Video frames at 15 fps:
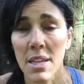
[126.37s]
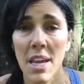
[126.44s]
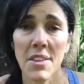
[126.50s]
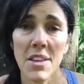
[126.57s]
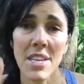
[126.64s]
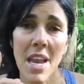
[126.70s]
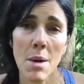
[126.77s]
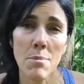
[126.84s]

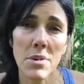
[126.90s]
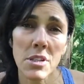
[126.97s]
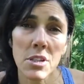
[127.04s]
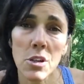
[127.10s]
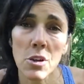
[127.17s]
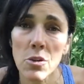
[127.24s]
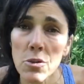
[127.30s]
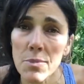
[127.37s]
Now the number
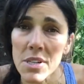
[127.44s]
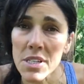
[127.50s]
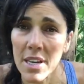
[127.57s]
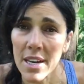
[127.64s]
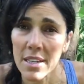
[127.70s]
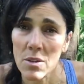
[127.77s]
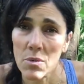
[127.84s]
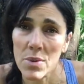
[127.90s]
two
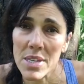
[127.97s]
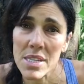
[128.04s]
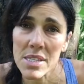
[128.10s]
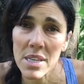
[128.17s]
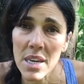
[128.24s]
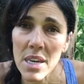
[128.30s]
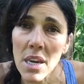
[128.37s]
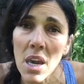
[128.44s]
mistake that we
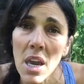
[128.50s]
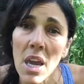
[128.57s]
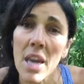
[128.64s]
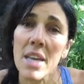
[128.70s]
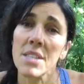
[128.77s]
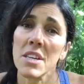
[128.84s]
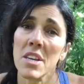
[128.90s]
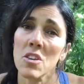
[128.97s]
see
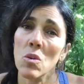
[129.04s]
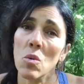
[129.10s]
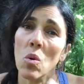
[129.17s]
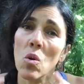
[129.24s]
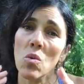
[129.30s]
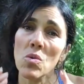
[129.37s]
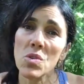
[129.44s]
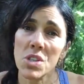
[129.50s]
is that you
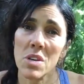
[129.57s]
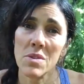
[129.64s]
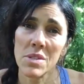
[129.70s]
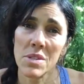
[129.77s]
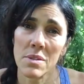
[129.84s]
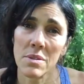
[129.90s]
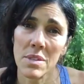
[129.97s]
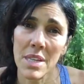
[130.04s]
also
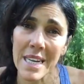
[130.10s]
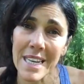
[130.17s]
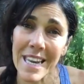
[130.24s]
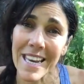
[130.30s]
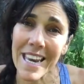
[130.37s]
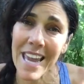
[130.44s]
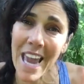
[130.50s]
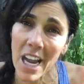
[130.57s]
need
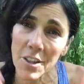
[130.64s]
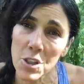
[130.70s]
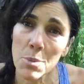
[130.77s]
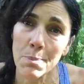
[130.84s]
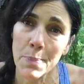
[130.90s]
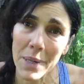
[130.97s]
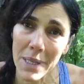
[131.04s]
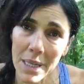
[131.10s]

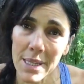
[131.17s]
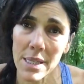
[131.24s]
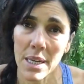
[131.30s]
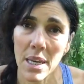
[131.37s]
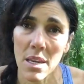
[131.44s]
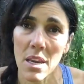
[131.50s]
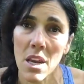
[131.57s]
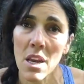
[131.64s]

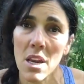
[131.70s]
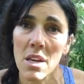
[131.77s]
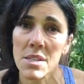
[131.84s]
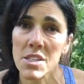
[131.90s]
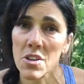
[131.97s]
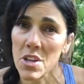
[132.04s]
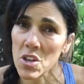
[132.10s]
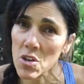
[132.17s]
accountability
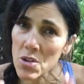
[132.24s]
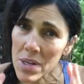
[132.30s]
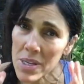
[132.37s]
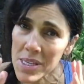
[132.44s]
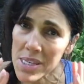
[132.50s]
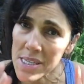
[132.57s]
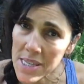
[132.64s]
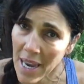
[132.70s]
so that you
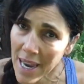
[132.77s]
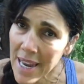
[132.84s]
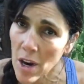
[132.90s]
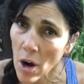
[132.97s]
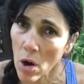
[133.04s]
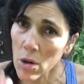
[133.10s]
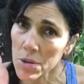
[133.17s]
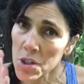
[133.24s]
can
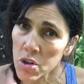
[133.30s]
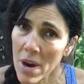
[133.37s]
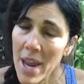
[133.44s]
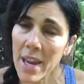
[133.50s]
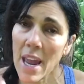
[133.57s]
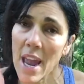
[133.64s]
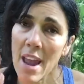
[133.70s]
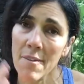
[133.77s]
stay on
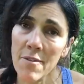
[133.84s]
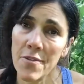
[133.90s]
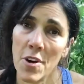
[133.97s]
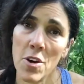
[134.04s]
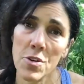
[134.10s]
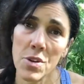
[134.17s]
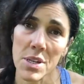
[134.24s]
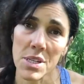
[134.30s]
track and
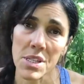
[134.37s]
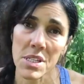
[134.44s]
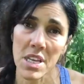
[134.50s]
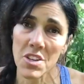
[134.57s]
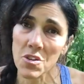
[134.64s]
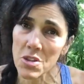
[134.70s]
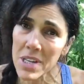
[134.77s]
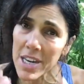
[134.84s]
focused
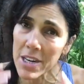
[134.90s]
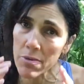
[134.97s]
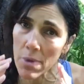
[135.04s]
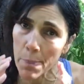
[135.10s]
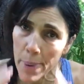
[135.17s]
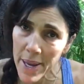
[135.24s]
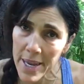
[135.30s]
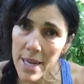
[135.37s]
and you need
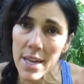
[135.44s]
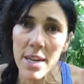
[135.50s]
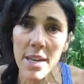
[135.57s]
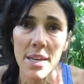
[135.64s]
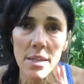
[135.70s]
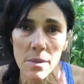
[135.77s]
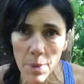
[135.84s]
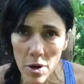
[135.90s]
repeated
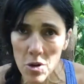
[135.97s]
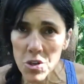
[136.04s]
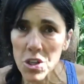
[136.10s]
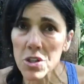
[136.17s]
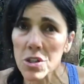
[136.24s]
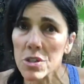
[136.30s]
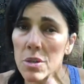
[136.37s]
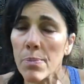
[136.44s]

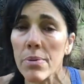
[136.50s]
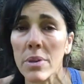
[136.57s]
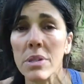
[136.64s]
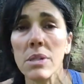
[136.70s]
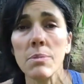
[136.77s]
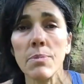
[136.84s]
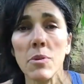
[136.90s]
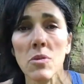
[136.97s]
exposure to the
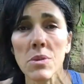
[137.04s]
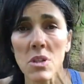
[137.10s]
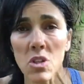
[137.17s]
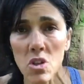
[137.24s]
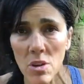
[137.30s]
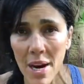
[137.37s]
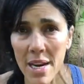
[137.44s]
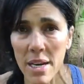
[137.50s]
principles
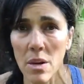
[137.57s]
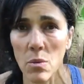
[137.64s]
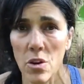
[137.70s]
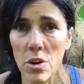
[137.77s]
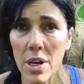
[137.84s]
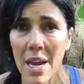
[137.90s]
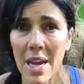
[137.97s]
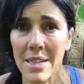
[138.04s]
and training
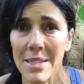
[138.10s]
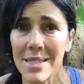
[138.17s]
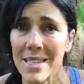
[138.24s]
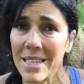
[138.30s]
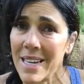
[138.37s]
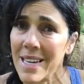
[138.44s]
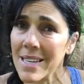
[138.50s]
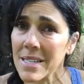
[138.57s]
workouts
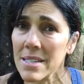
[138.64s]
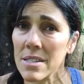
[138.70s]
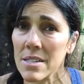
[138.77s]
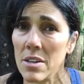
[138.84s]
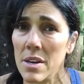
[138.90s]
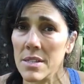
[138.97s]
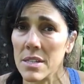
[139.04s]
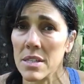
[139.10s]
and
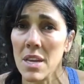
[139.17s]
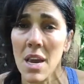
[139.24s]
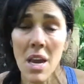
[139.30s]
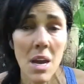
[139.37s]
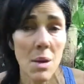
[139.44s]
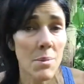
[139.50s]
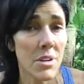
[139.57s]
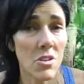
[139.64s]
exercises
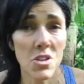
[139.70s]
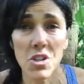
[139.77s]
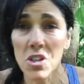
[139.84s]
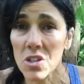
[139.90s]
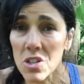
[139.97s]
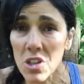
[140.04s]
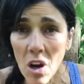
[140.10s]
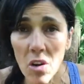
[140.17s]
because
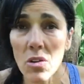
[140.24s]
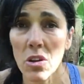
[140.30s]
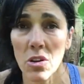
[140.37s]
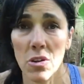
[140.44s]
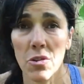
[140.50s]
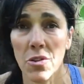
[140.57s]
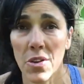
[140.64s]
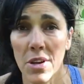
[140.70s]
you don't
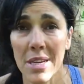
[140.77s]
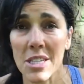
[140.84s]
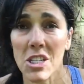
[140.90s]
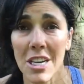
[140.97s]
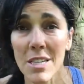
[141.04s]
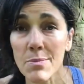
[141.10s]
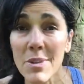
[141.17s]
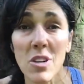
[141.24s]
learn things
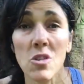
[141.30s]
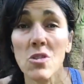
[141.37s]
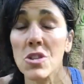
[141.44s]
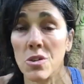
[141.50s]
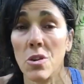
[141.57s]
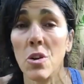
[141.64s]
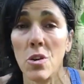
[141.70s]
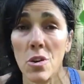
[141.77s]
just
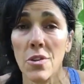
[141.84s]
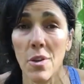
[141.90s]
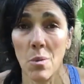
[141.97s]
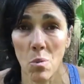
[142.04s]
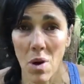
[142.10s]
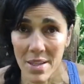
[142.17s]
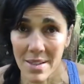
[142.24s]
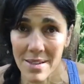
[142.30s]
because you heard
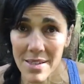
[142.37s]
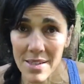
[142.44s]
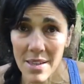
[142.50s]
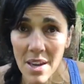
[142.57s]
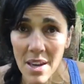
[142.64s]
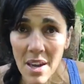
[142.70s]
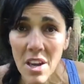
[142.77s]
them once.